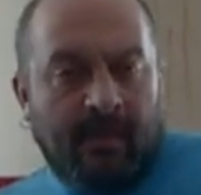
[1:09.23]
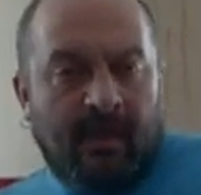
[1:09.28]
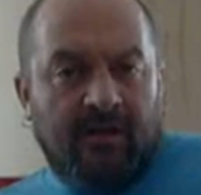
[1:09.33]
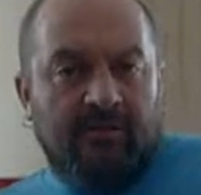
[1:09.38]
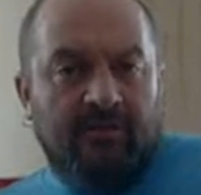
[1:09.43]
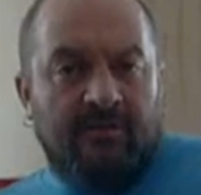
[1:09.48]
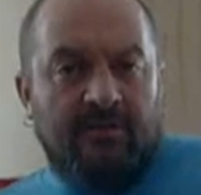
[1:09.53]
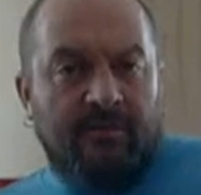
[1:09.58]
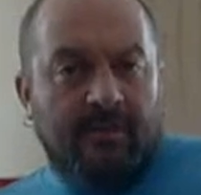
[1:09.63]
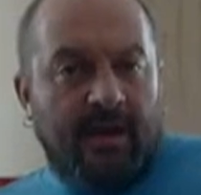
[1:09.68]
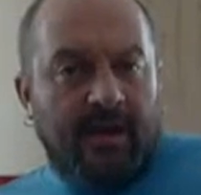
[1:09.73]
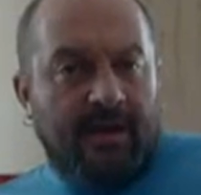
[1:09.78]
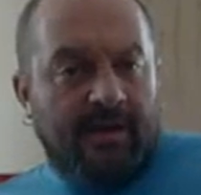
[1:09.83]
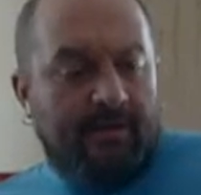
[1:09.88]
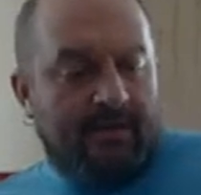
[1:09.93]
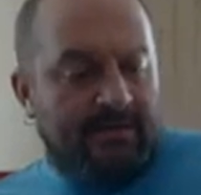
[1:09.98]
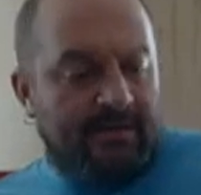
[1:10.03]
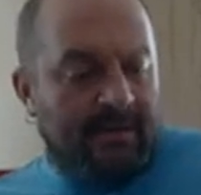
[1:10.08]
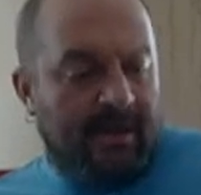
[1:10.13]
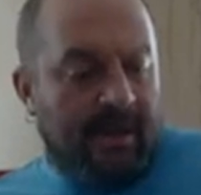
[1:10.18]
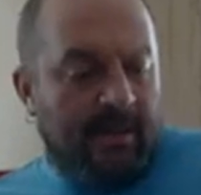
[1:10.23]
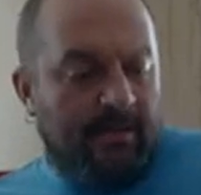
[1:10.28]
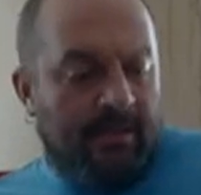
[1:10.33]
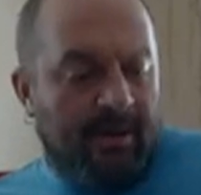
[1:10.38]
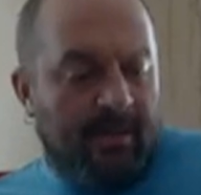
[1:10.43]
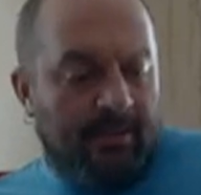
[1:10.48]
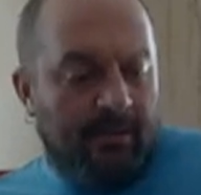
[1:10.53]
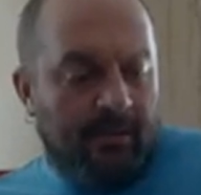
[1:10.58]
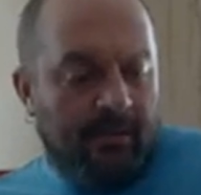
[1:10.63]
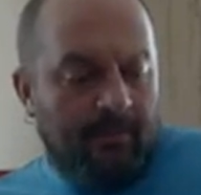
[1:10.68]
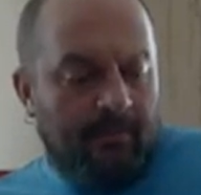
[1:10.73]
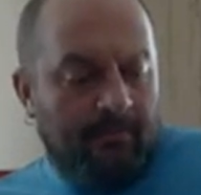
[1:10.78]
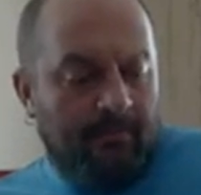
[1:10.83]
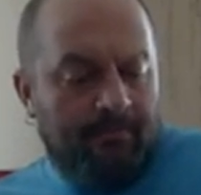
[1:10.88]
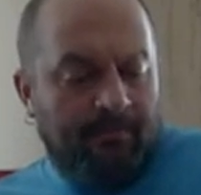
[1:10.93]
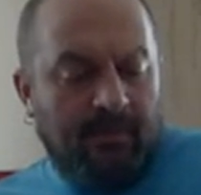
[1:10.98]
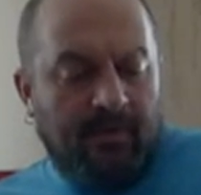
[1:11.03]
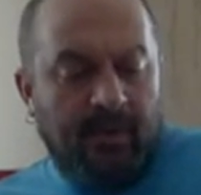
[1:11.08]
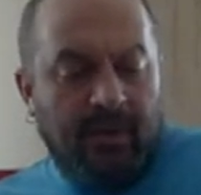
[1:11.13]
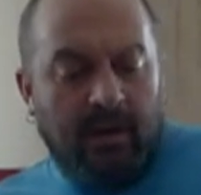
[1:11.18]
I took some 80 grit sandpaper
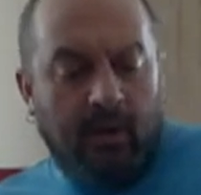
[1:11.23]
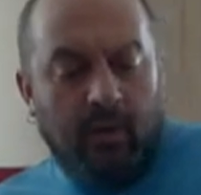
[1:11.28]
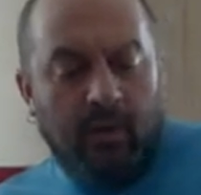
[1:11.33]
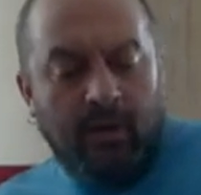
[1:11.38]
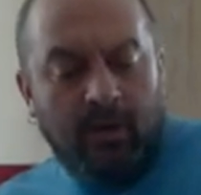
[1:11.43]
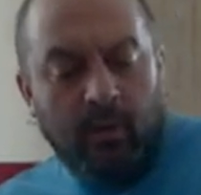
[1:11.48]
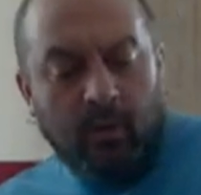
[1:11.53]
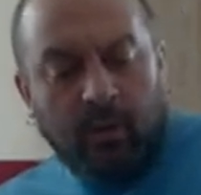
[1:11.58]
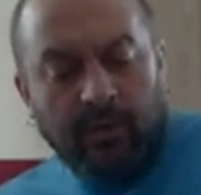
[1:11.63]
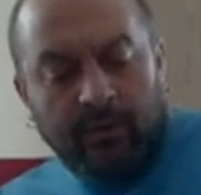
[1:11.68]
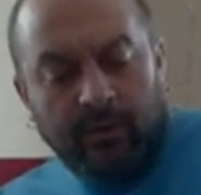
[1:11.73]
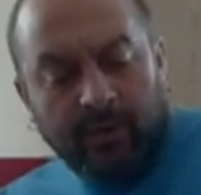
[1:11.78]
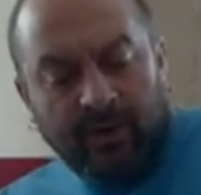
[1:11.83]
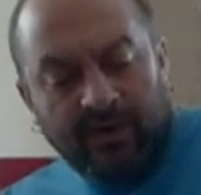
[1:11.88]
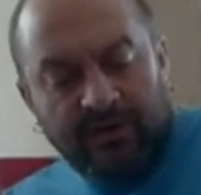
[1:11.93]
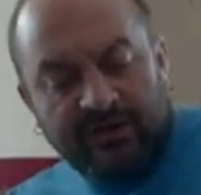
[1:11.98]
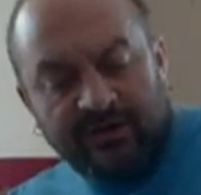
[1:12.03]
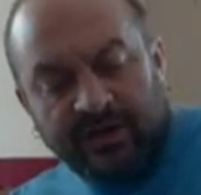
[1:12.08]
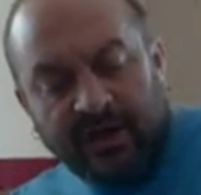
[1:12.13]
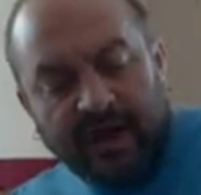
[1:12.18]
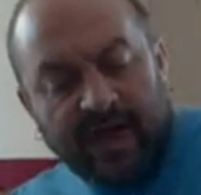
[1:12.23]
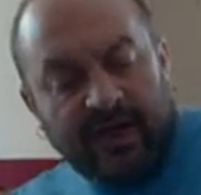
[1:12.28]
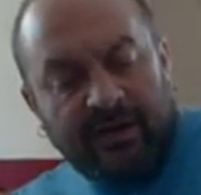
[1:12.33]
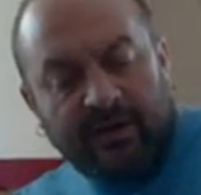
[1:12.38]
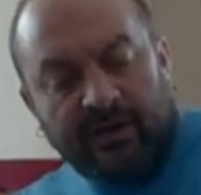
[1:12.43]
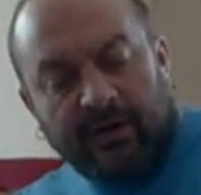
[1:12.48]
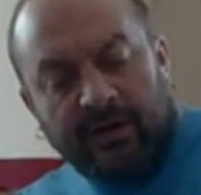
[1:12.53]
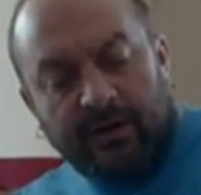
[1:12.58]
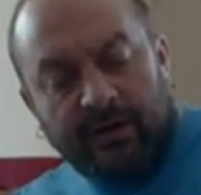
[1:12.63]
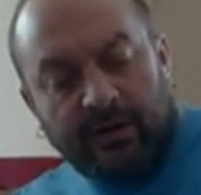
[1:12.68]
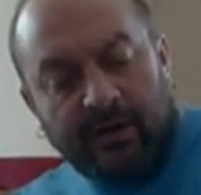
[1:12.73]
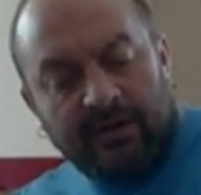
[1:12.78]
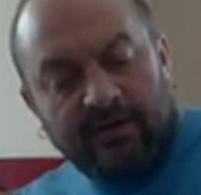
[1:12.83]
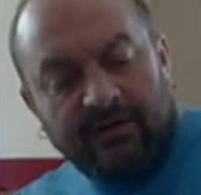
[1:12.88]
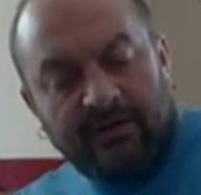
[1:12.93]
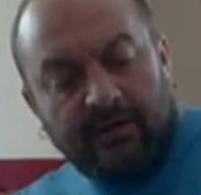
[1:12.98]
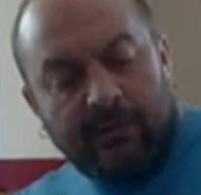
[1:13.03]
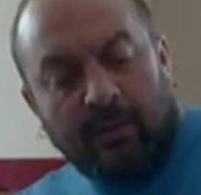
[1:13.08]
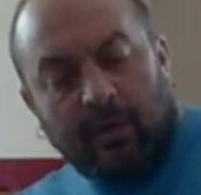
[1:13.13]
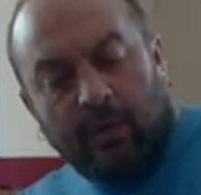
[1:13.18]
and I went one direction diagonally
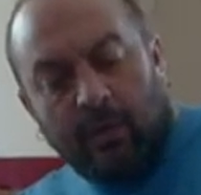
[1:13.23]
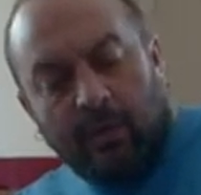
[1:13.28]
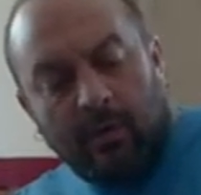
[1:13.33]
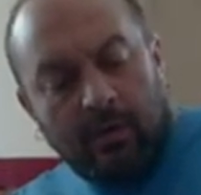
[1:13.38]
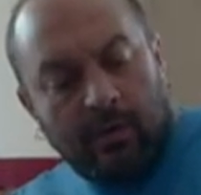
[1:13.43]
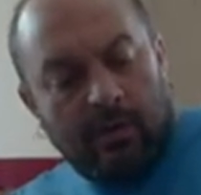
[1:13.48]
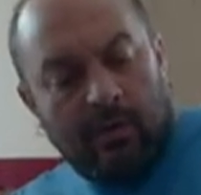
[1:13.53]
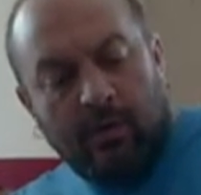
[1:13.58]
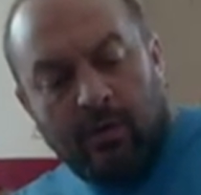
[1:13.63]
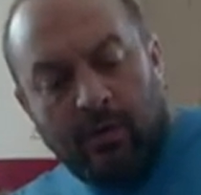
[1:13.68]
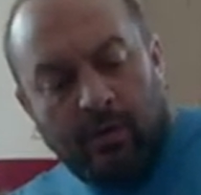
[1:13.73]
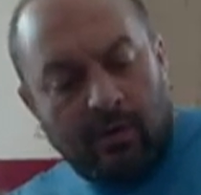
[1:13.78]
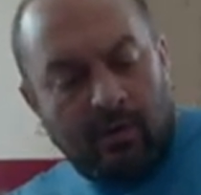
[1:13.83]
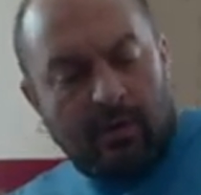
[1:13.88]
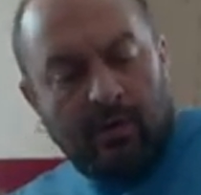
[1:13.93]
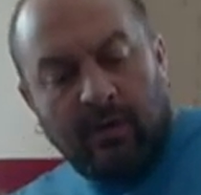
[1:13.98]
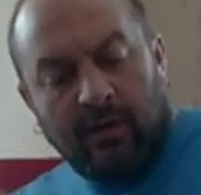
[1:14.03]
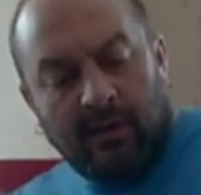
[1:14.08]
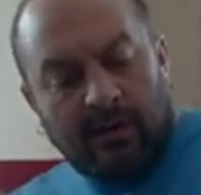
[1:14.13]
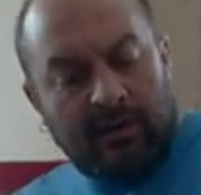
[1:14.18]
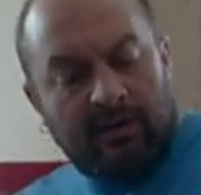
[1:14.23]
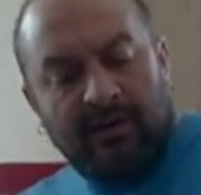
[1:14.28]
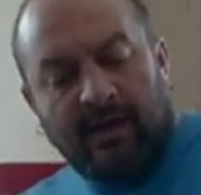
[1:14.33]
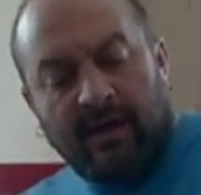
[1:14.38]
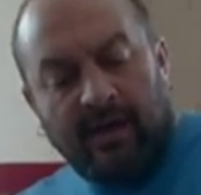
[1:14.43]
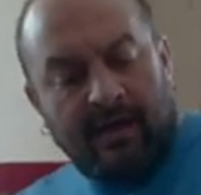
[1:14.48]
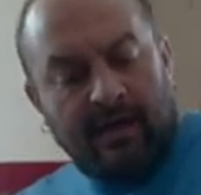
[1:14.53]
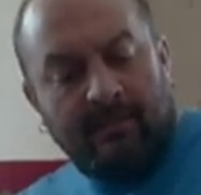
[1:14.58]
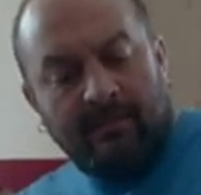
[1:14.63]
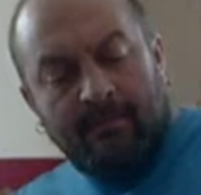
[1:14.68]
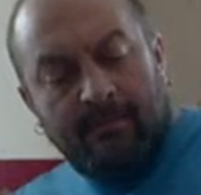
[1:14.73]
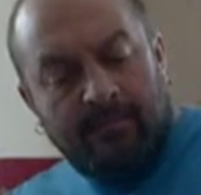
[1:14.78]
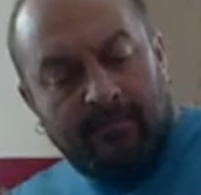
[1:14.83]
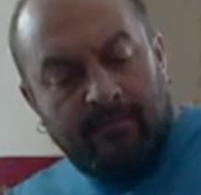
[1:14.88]
across the bow, like that.